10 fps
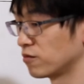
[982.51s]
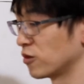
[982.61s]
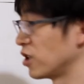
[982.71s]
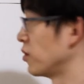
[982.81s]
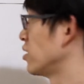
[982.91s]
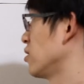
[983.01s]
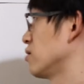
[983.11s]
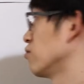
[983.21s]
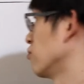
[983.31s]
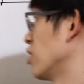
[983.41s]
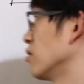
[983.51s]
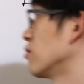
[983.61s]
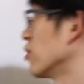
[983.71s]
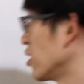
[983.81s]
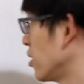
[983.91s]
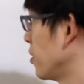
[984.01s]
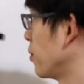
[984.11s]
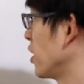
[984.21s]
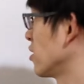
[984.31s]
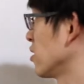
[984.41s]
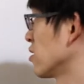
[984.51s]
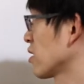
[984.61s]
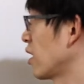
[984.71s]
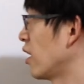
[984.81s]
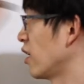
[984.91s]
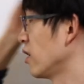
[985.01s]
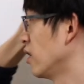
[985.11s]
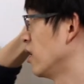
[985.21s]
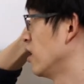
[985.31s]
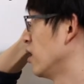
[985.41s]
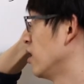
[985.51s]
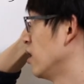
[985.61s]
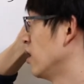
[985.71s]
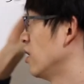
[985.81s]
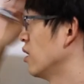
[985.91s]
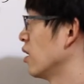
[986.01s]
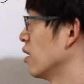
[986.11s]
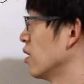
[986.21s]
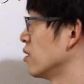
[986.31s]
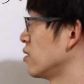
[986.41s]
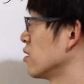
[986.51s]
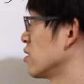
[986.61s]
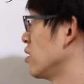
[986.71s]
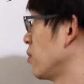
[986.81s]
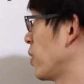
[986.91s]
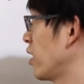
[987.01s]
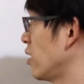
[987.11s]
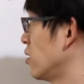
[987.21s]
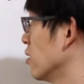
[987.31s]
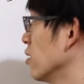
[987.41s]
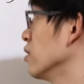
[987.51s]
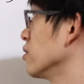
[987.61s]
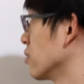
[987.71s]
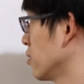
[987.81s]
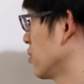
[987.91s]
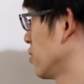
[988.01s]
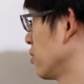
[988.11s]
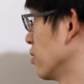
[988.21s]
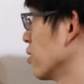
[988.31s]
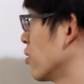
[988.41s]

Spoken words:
What it means is, well, what it means is chi doesn't depend on your